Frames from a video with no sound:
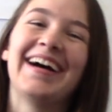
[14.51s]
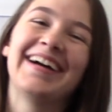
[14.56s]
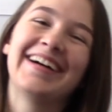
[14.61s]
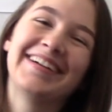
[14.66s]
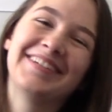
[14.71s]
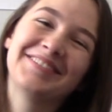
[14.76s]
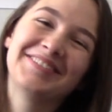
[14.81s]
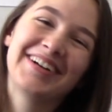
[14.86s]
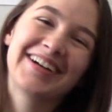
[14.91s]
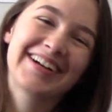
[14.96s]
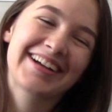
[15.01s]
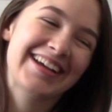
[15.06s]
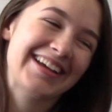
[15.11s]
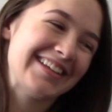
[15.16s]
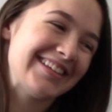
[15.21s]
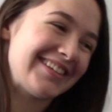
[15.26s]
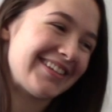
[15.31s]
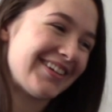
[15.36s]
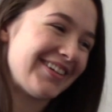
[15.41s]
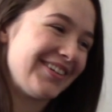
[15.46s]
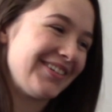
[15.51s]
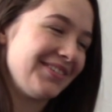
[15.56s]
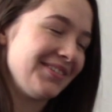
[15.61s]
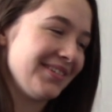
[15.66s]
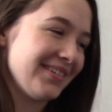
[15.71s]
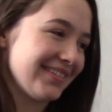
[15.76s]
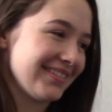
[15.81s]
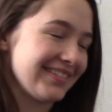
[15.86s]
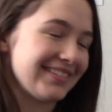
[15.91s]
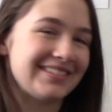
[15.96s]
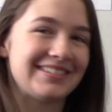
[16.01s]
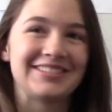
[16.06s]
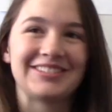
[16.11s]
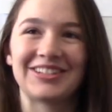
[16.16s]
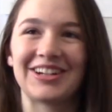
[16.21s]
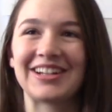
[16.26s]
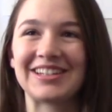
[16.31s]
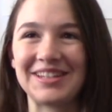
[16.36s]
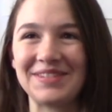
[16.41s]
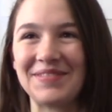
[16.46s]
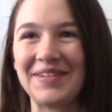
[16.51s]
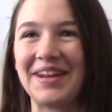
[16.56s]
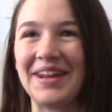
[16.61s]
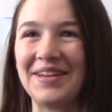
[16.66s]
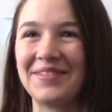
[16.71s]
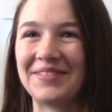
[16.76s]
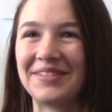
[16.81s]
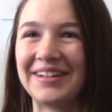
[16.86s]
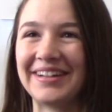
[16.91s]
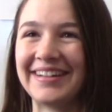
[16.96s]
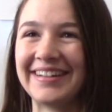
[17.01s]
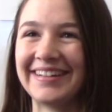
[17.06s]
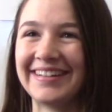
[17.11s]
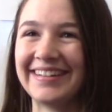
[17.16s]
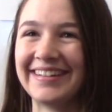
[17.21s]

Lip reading: Okay, so should I say my name?